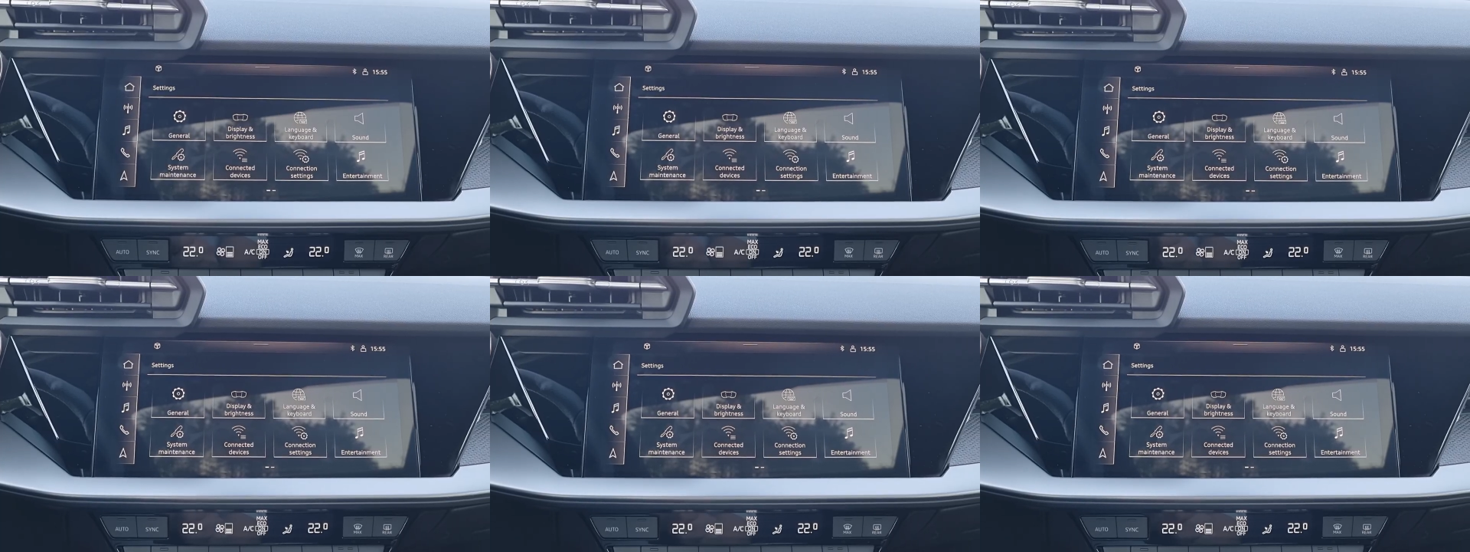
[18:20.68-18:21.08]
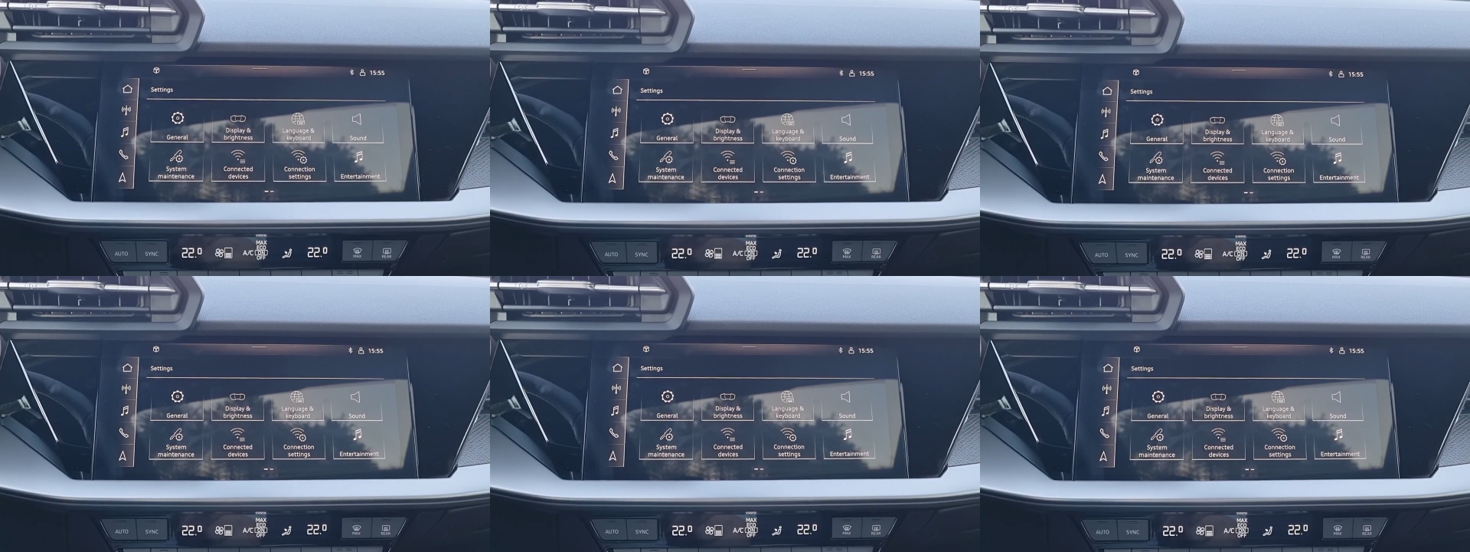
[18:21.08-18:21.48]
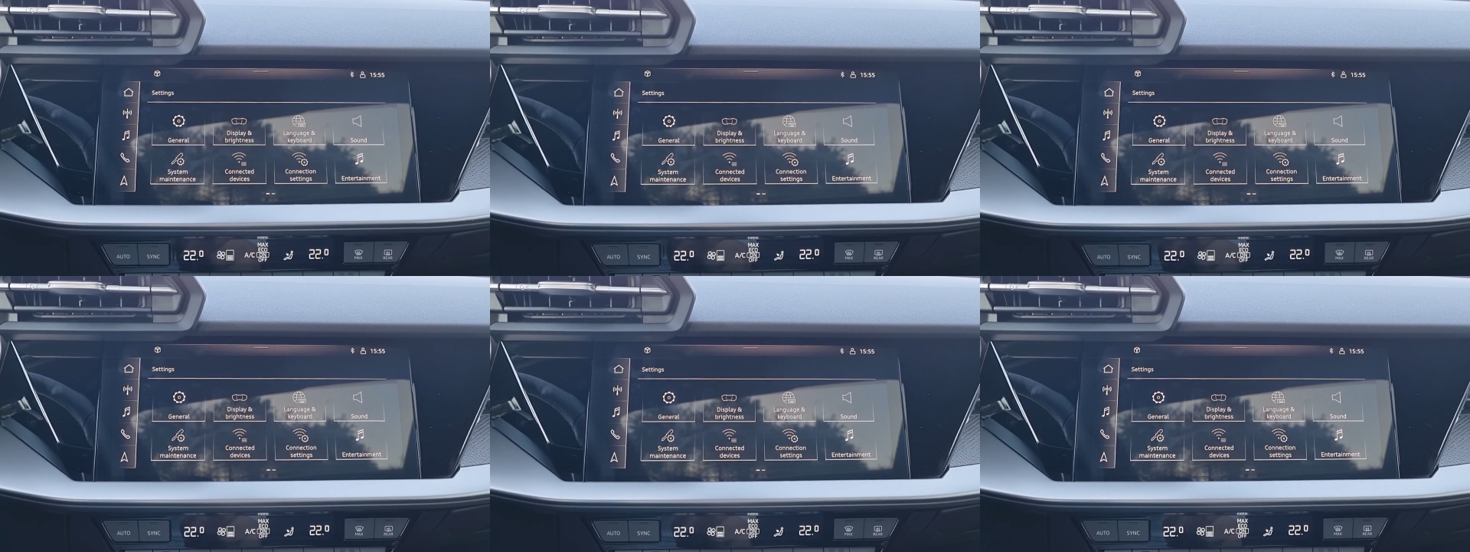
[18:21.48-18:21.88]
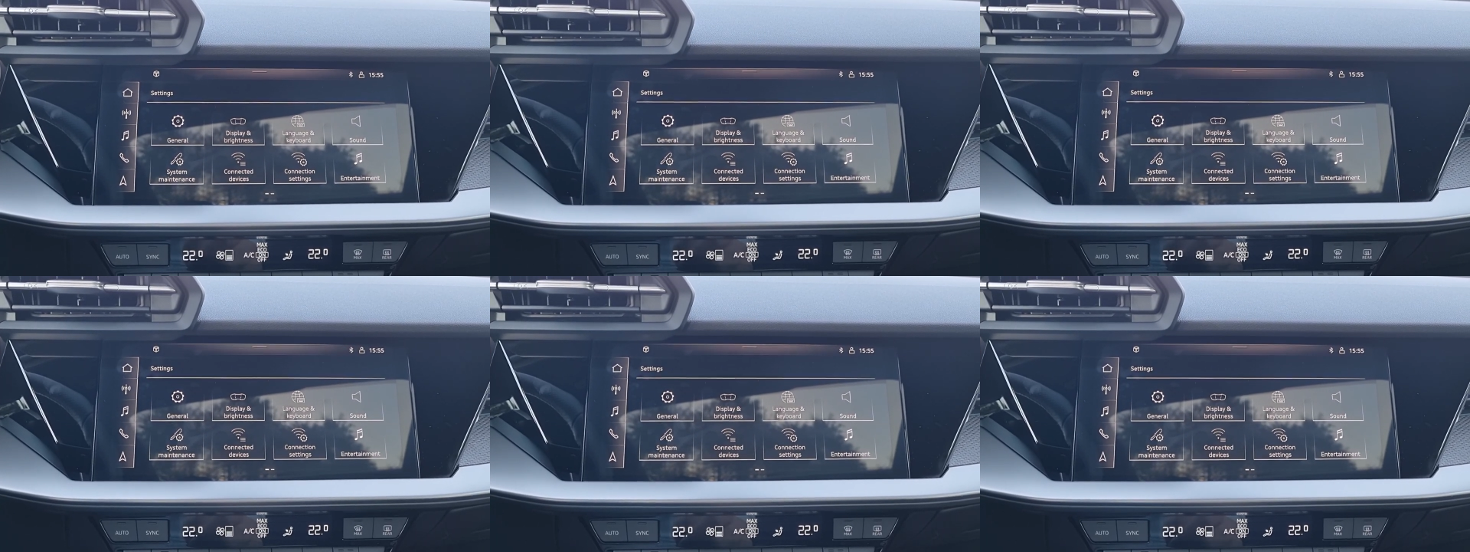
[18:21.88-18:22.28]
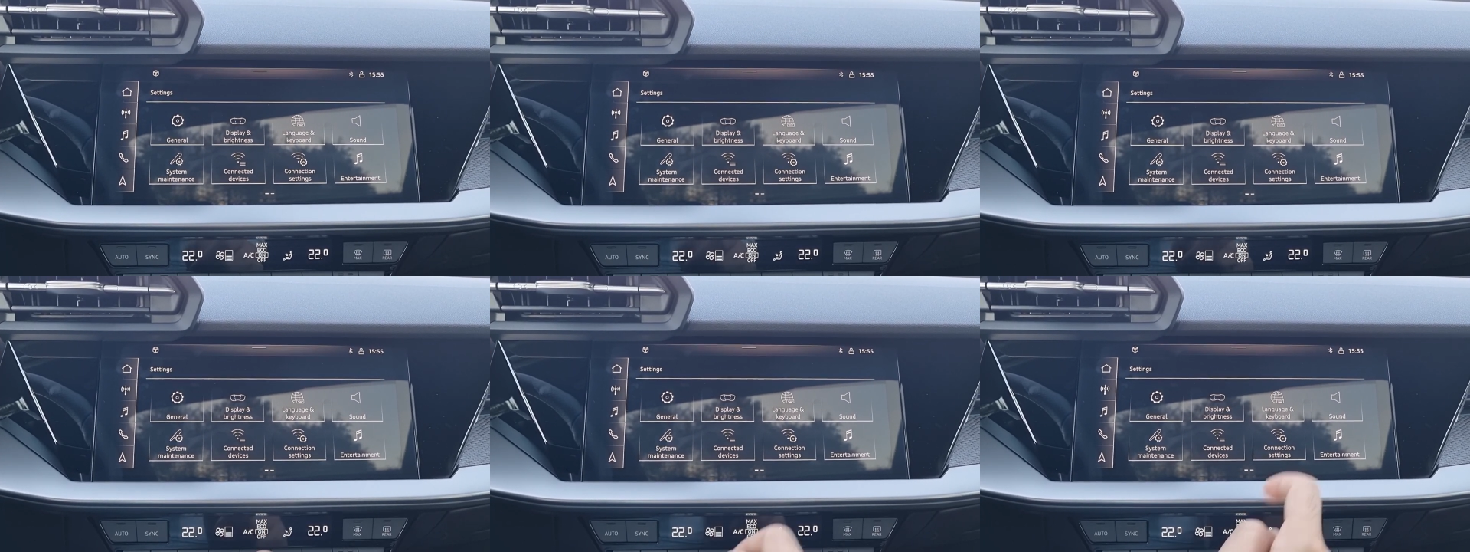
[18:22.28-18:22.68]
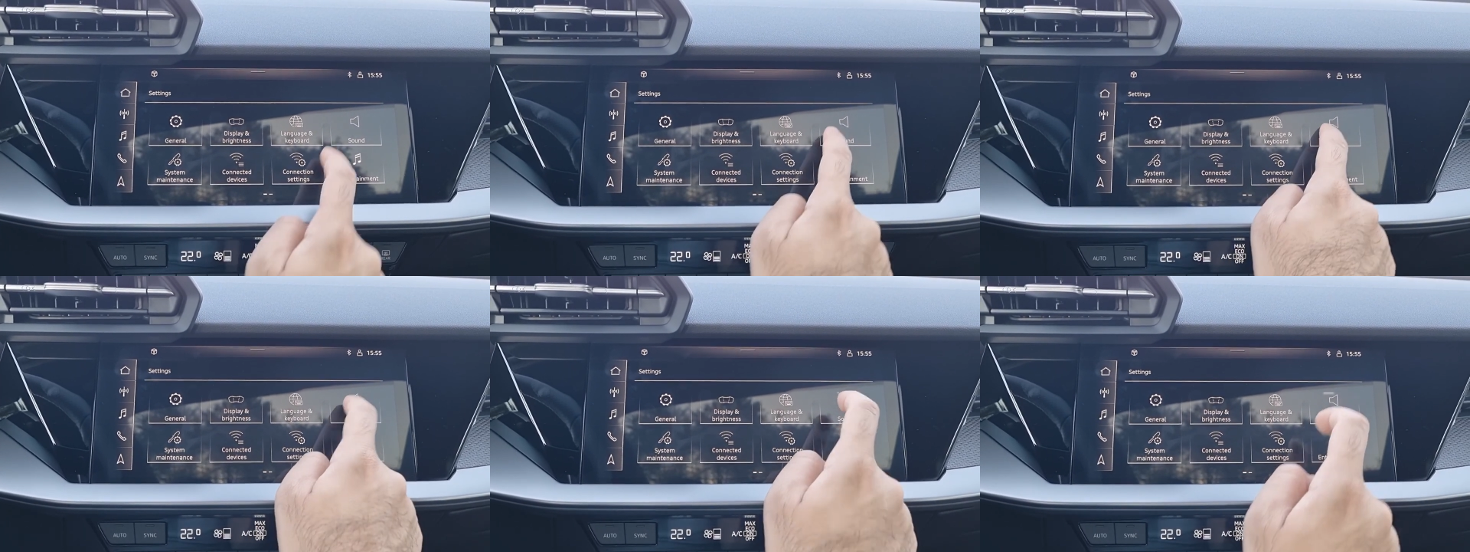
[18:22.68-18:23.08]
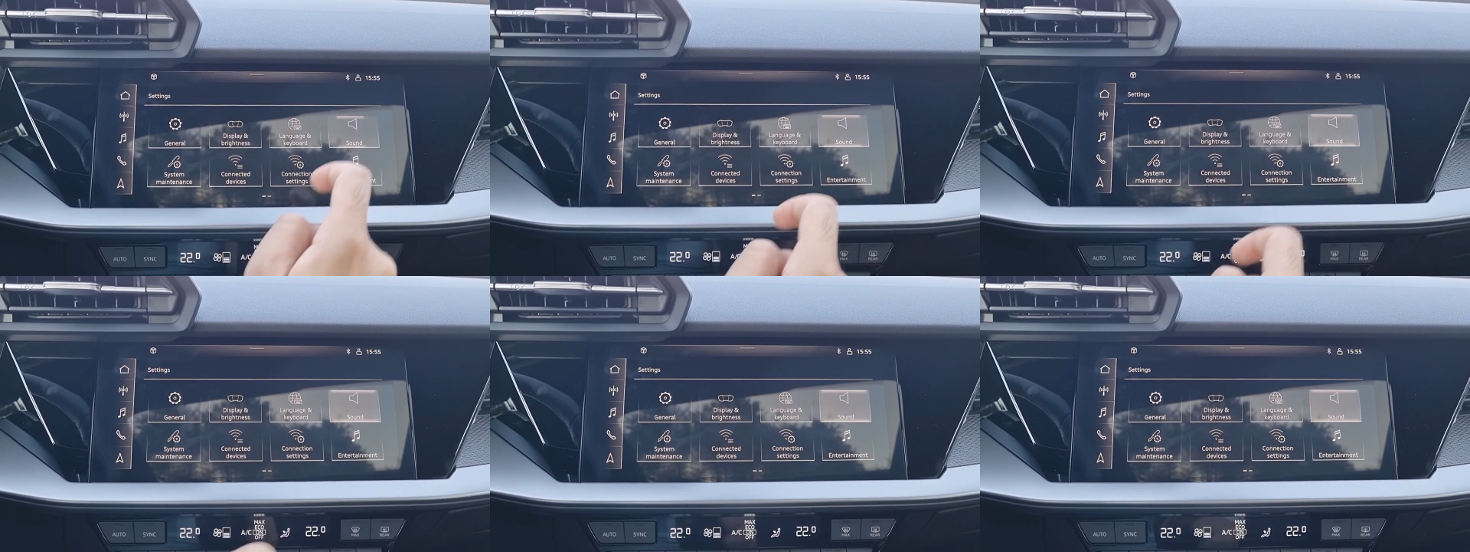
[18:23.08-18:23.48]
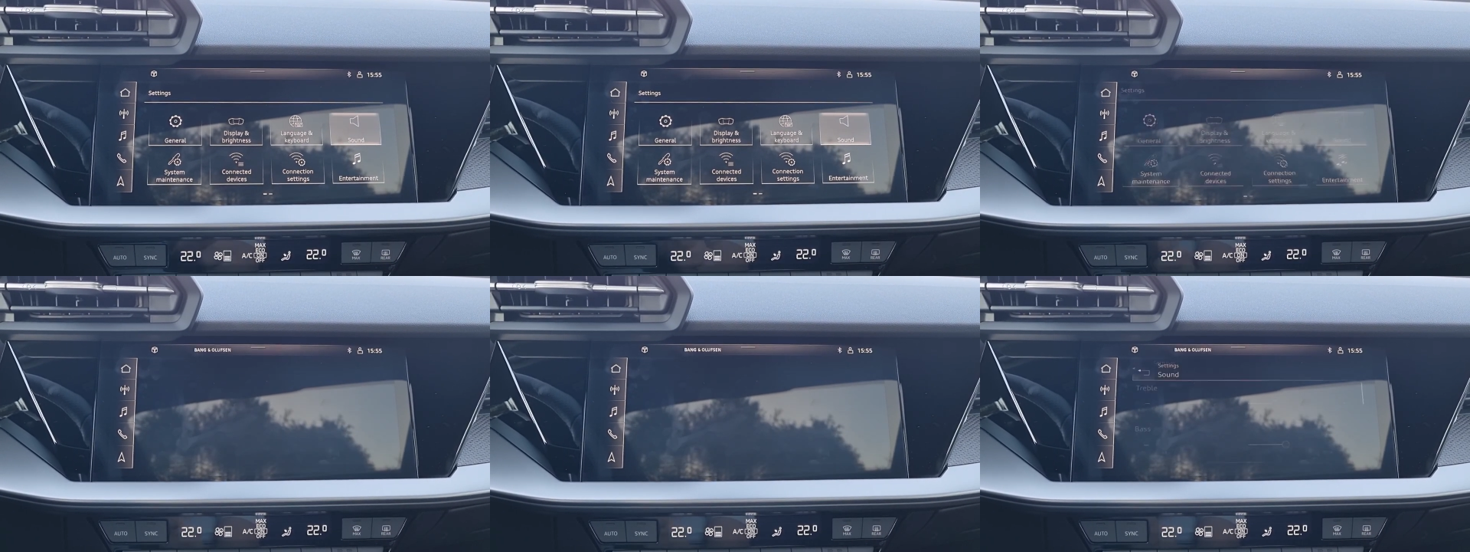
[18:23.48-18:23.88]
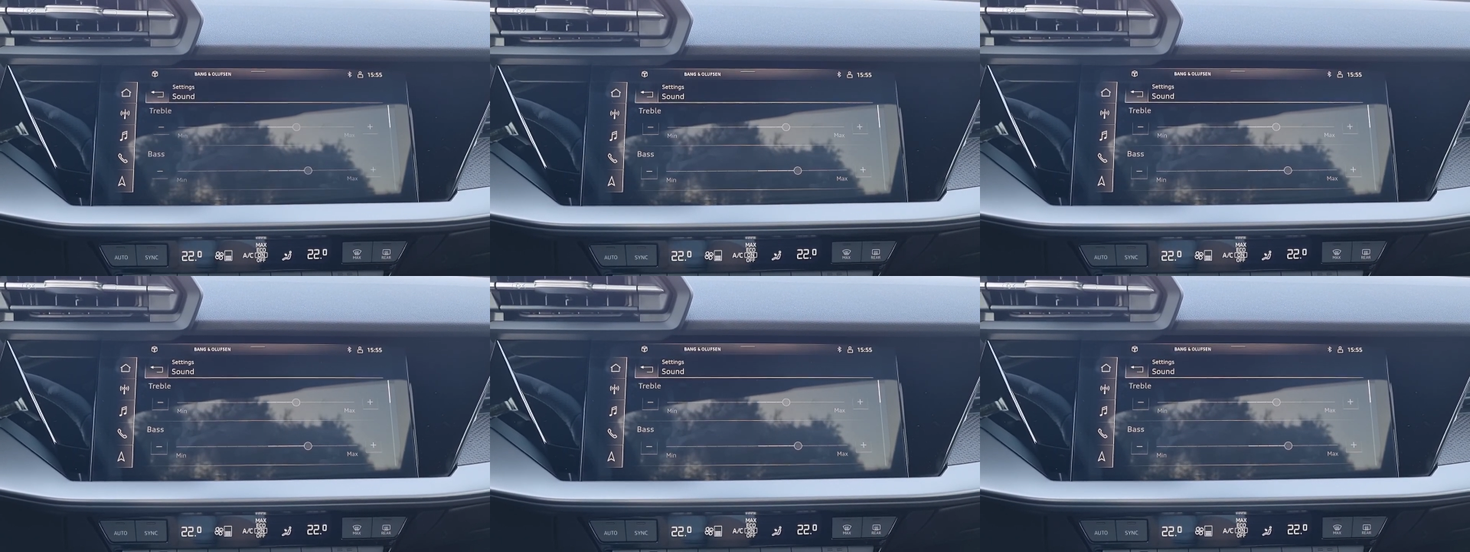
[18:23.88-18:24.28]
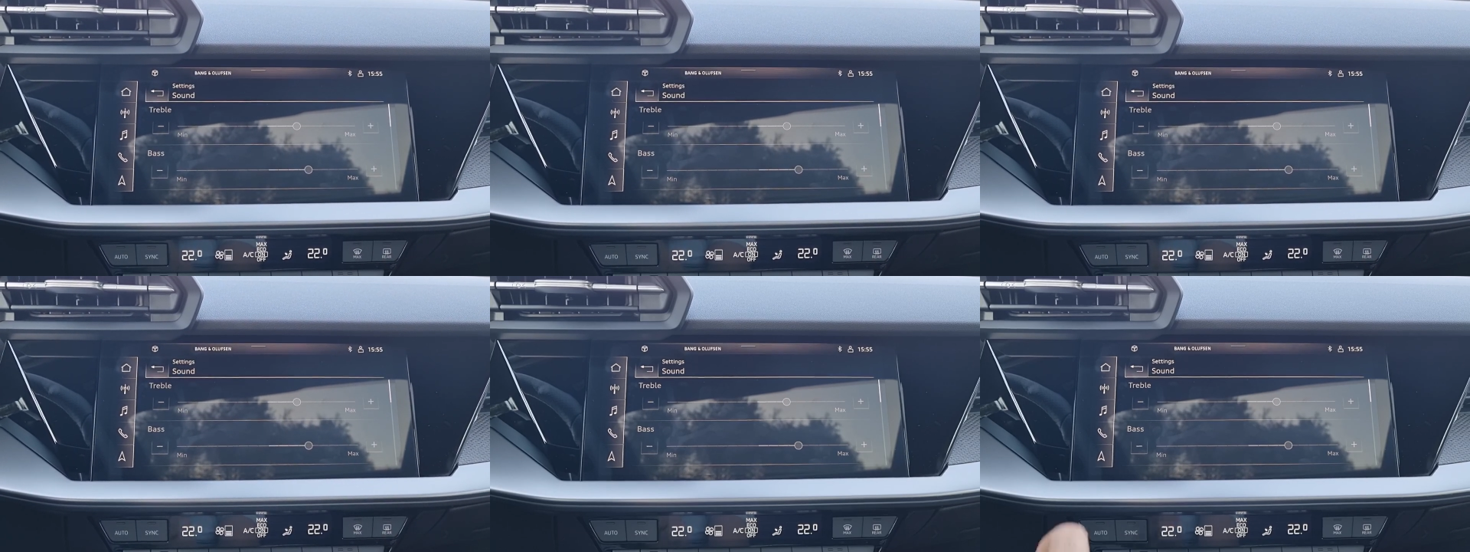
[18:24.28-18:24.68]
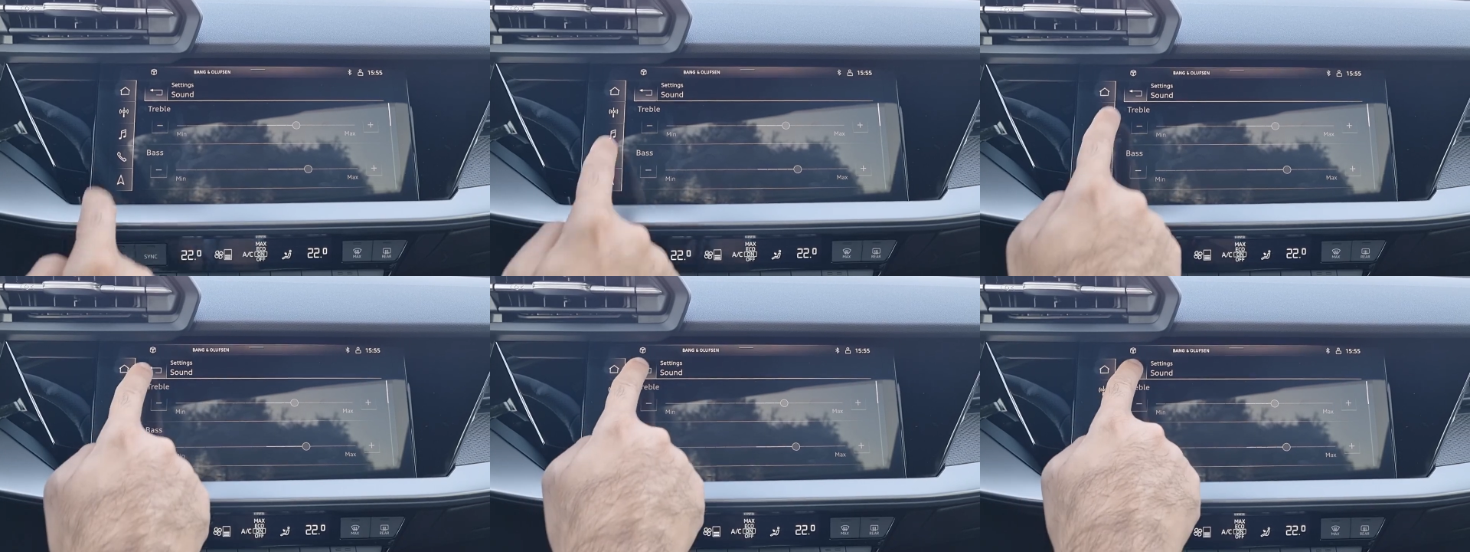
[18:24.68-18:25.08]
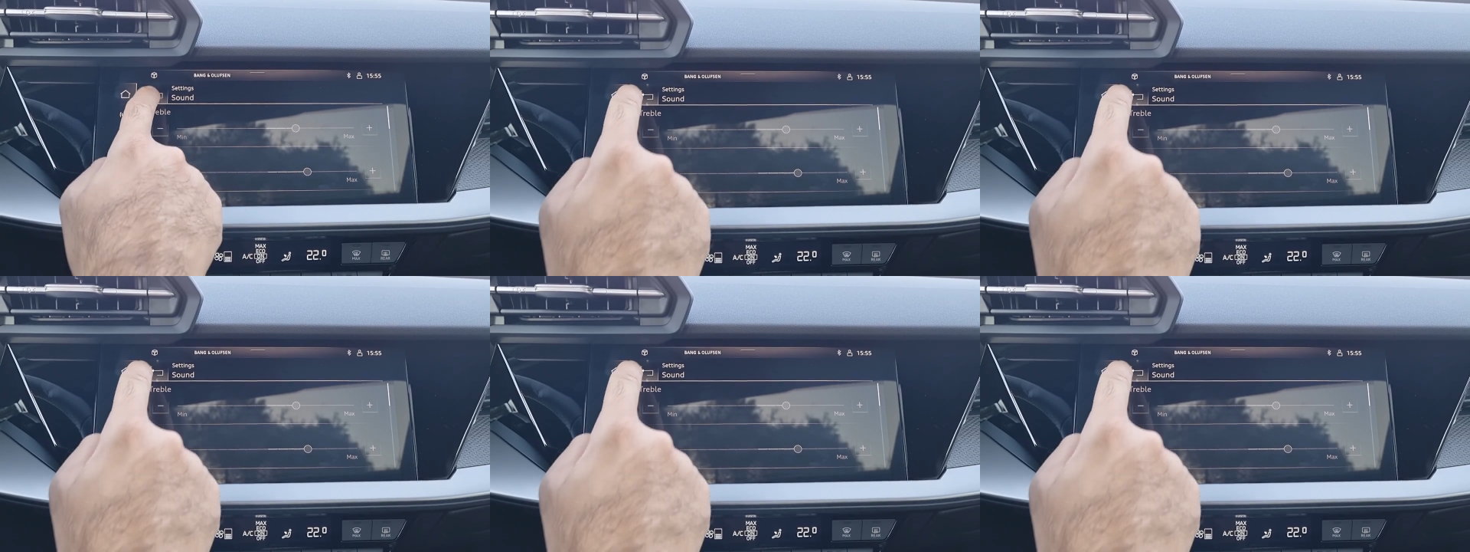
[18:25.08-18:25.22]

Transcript: [unreadable: no face in view]